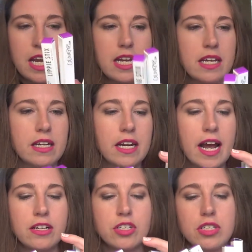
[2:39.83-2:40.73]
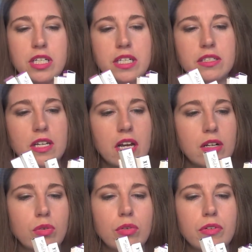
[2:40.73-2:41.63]
And it actually is
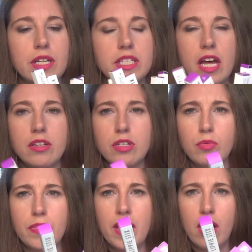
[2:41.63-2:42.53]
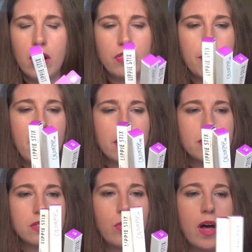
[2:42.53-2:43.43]
kind of cool. They tell you what they are on the bottom
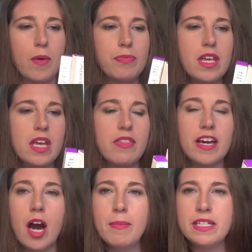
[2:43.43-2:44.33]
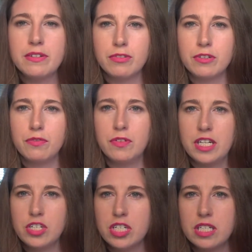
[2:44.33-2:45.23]
as well. They come in different
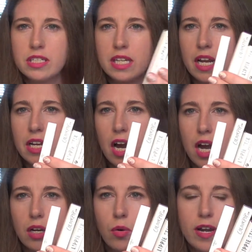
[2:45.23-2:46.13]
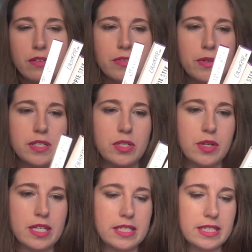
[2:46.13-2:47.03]
finishes, and I got quite a few, as you
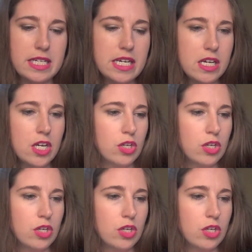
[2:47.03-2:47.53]
can see.